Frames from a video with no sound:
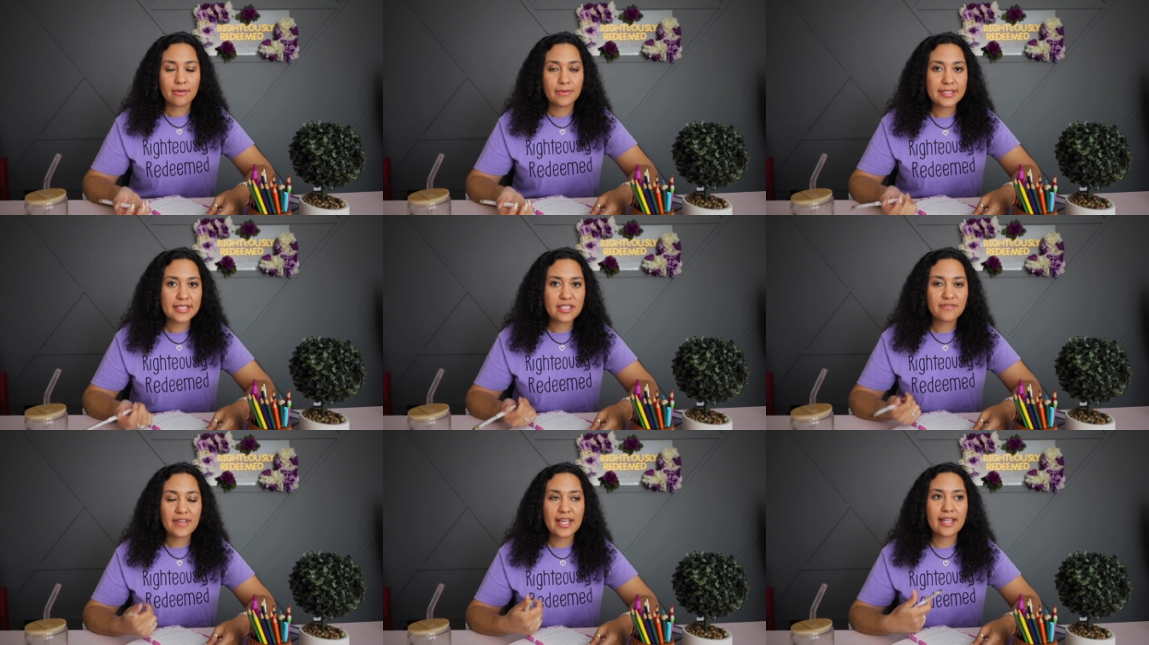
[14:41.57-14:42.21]
What
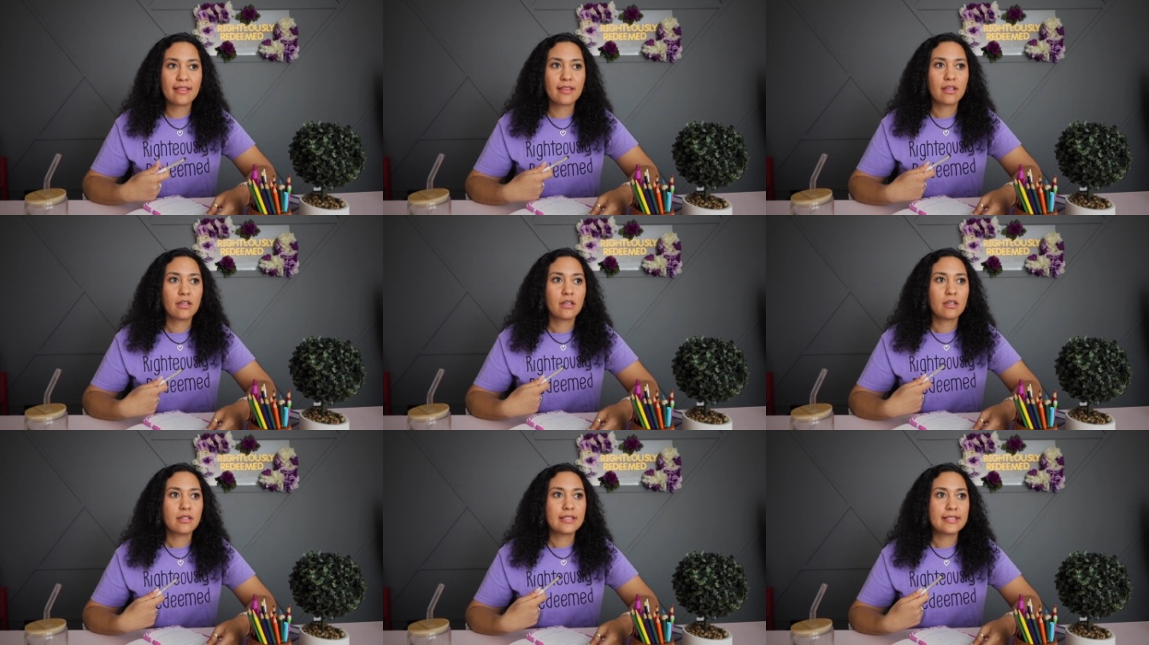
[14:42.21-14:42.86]
does faith
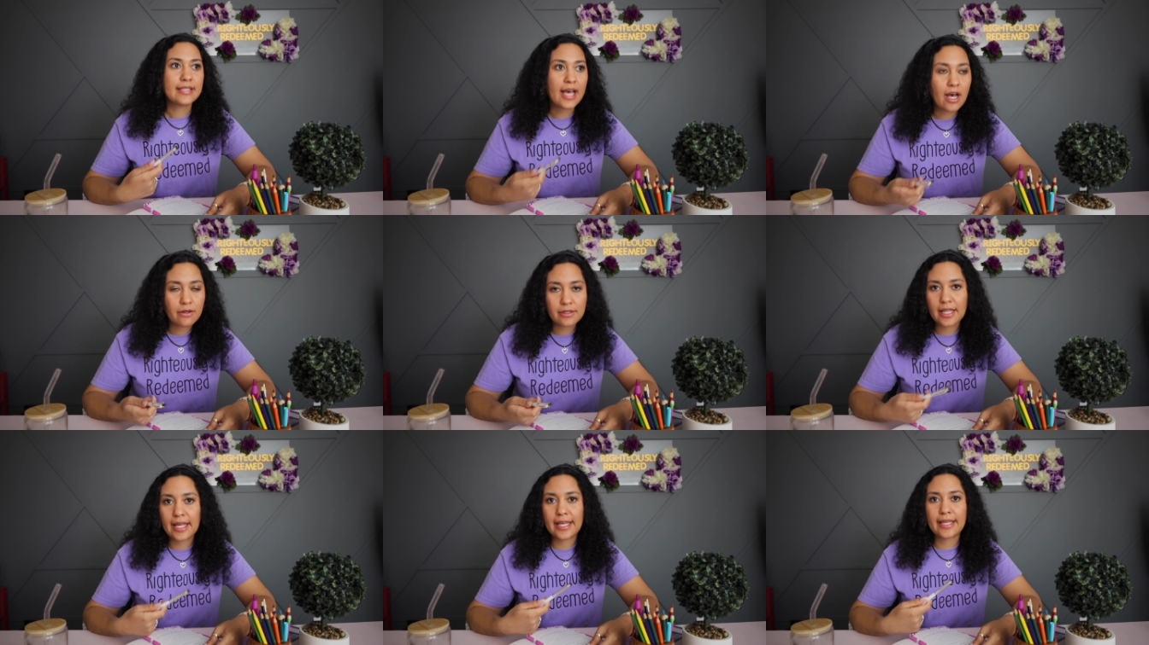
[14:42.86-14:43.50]

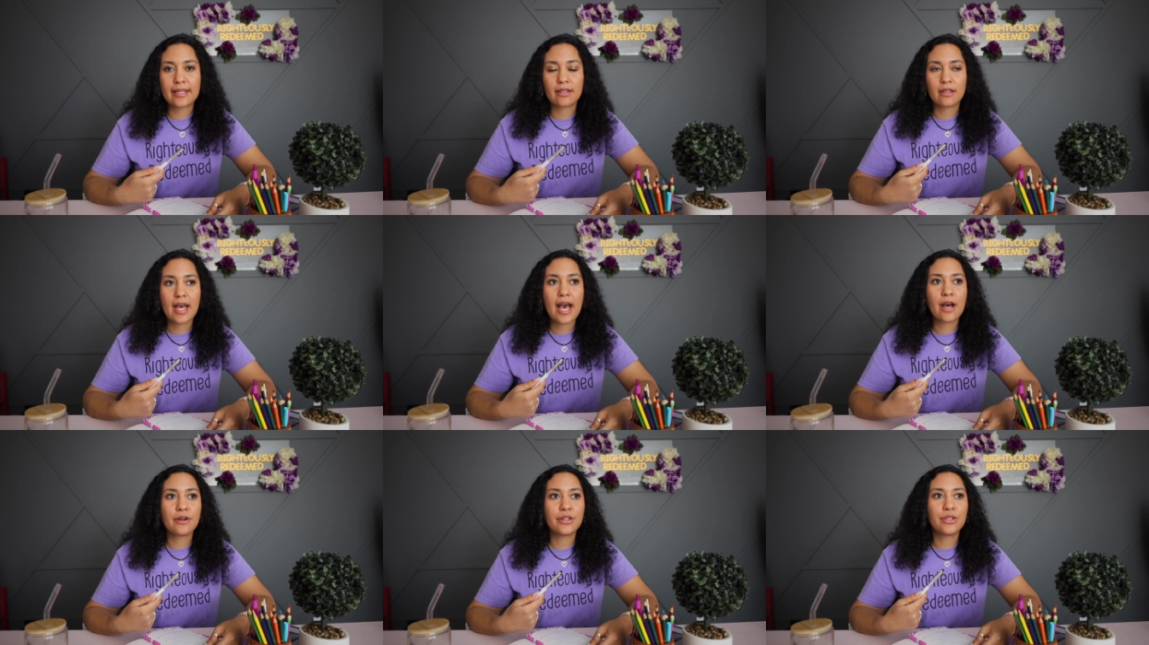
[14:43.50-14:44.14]
sound like?
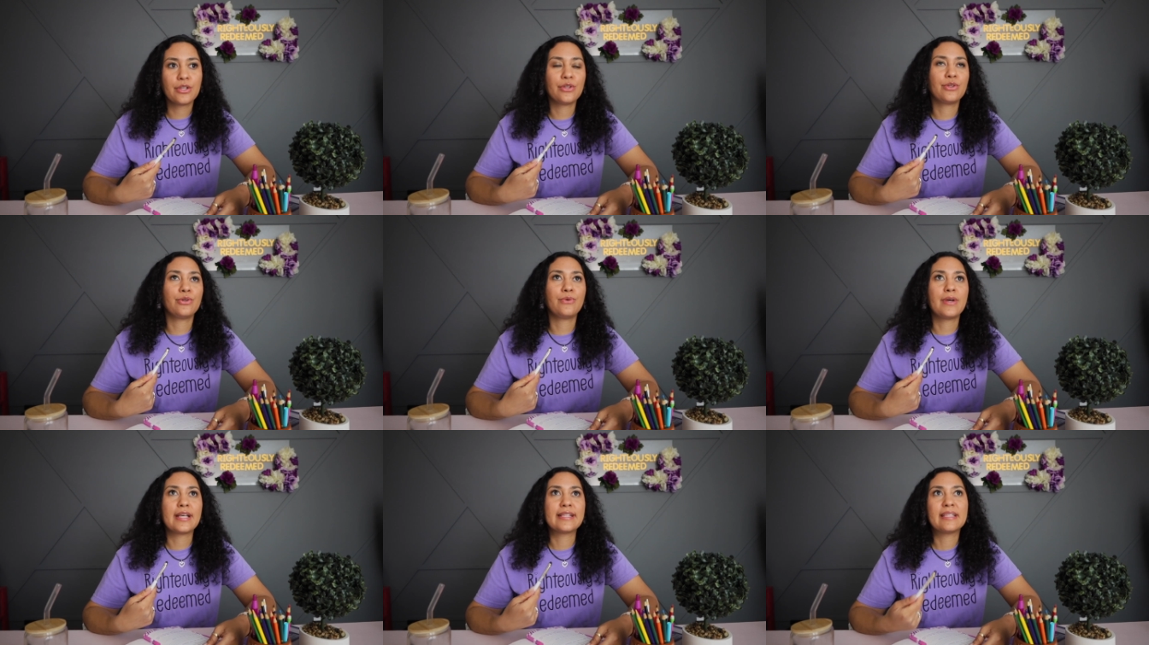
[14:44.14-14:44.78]
How do
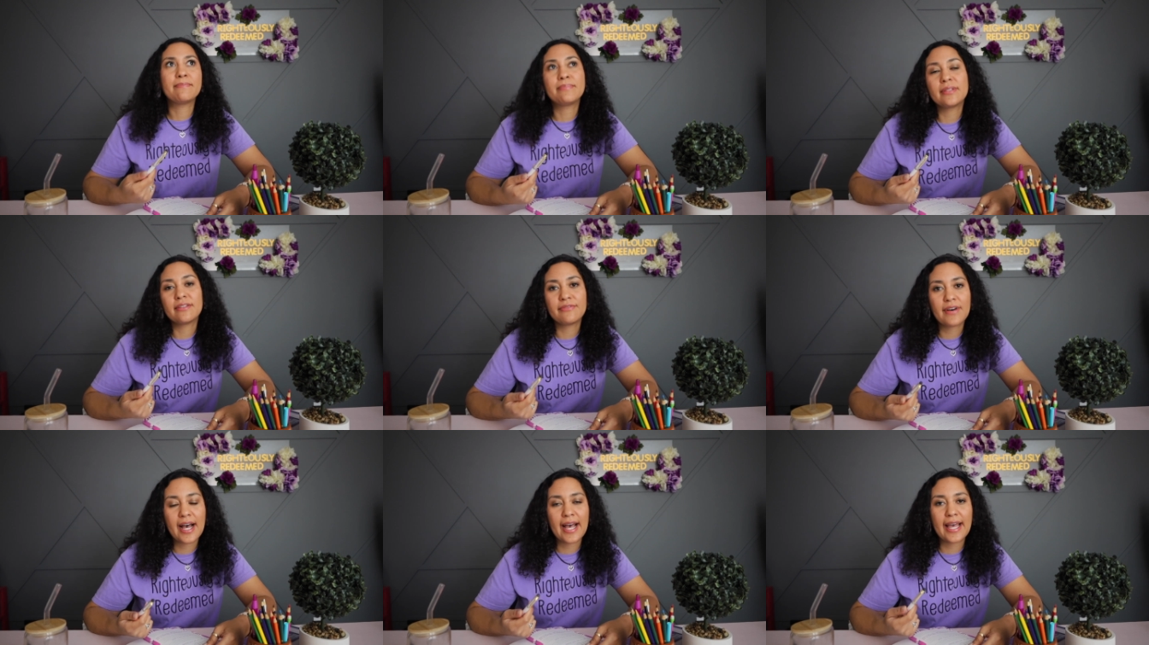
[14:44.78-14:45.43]
you
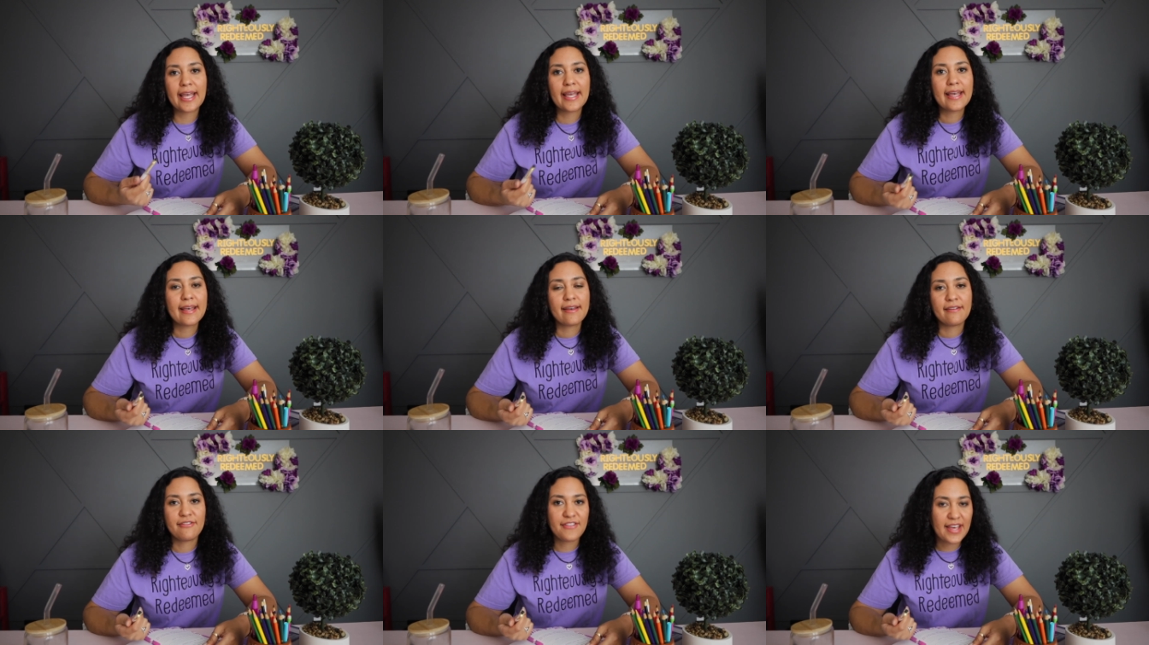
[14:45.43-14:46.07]
exemplify
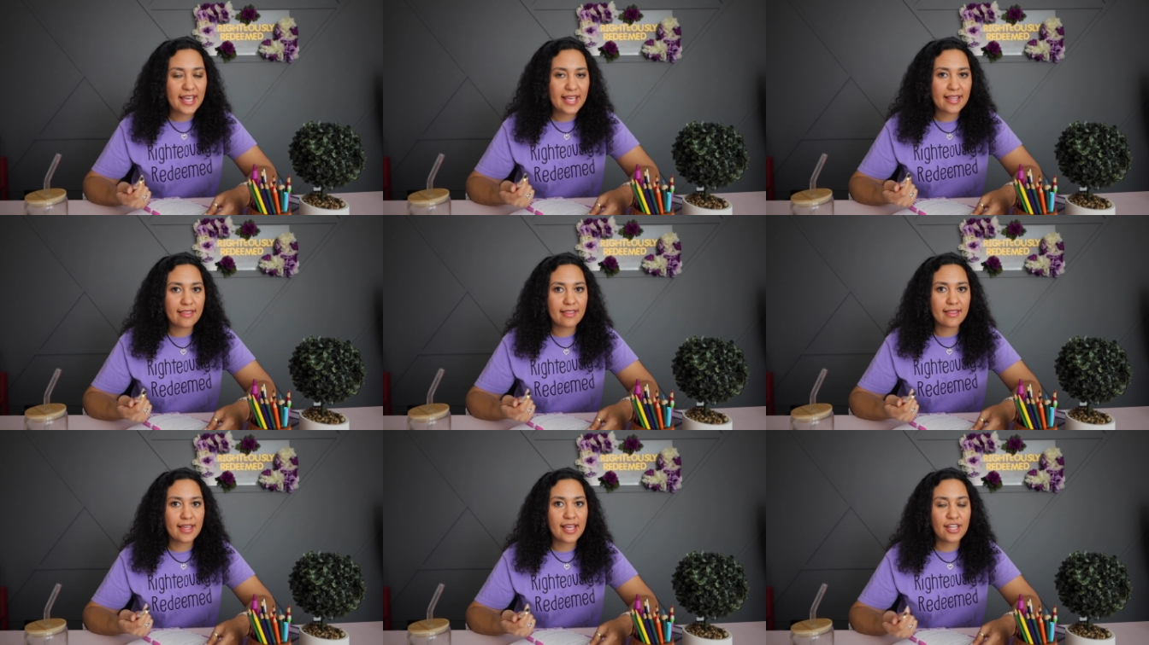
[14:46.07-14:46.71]

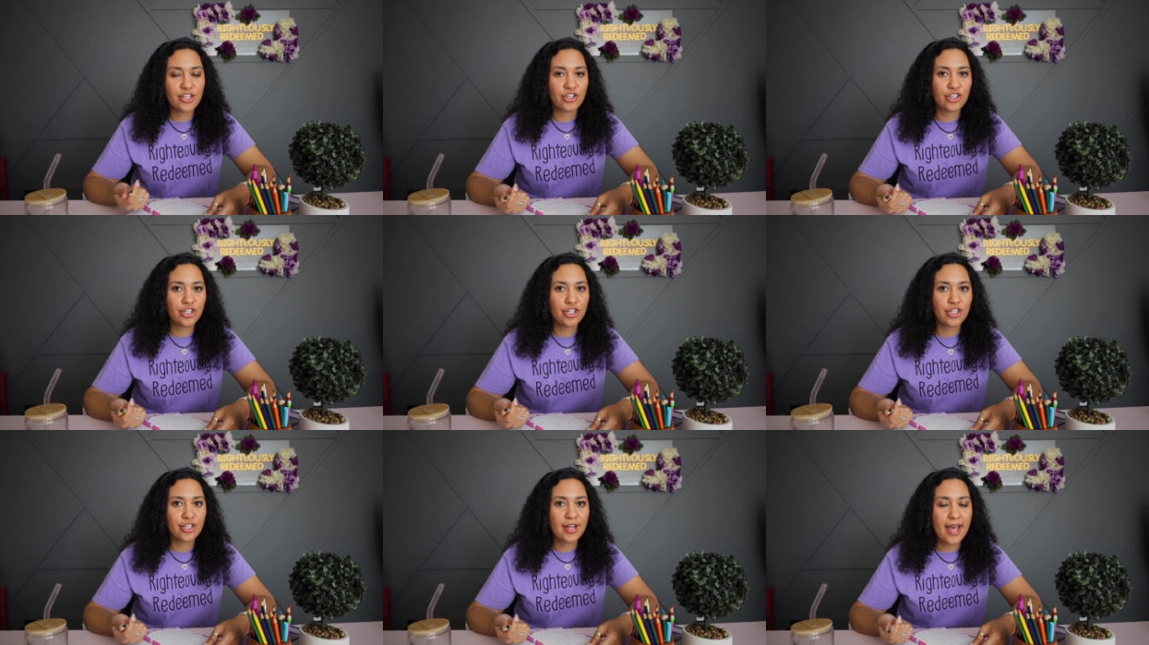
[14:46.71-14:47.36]
faith in
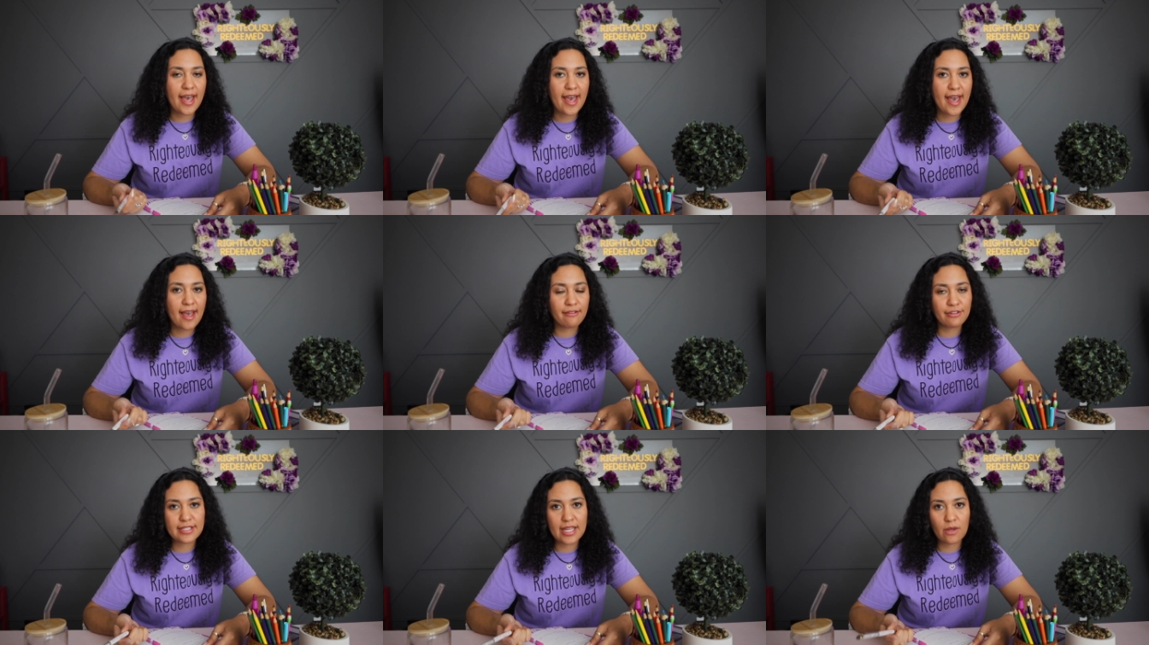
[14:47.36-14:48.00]
your
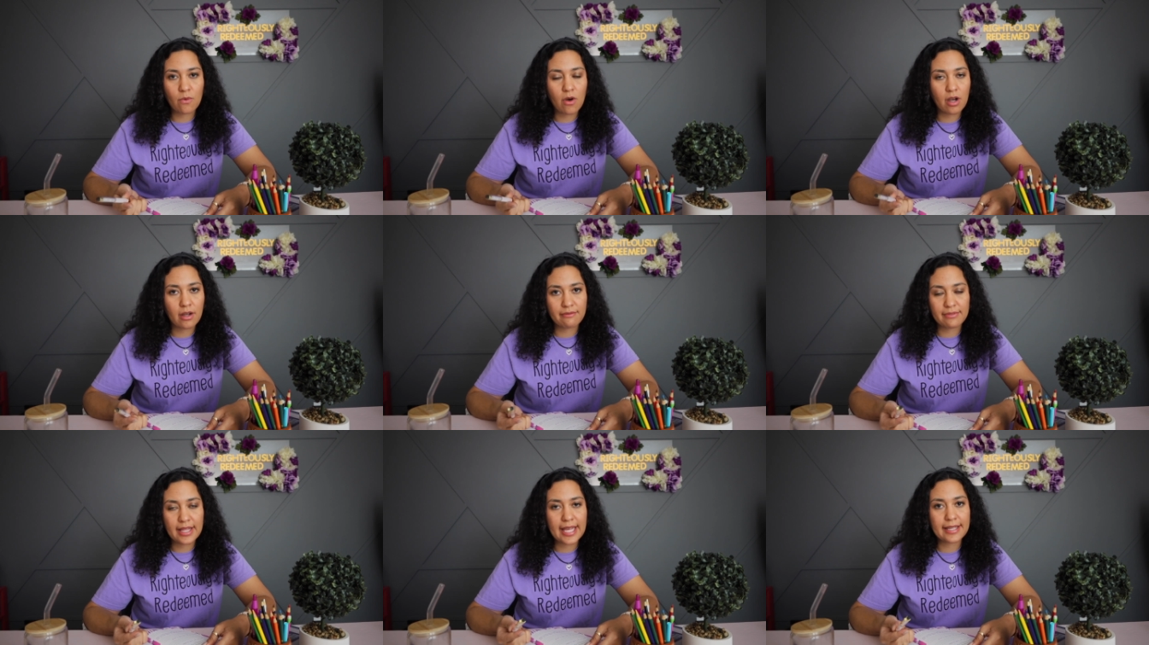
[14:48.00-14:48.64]
everyday walk
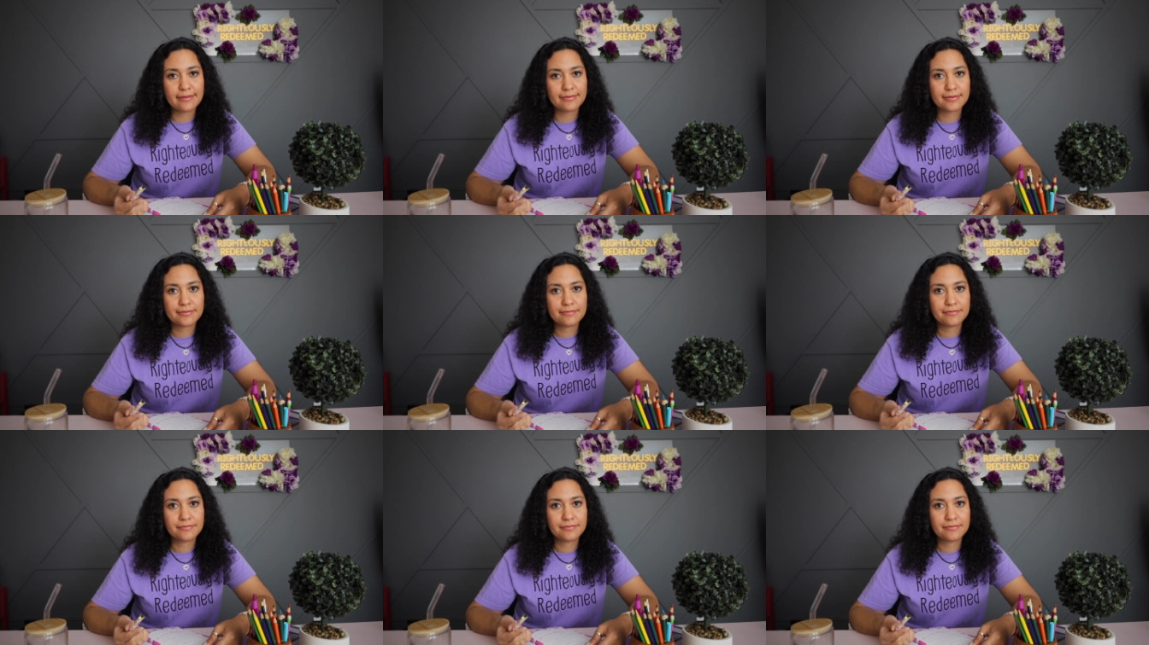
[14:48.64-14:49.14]
of life?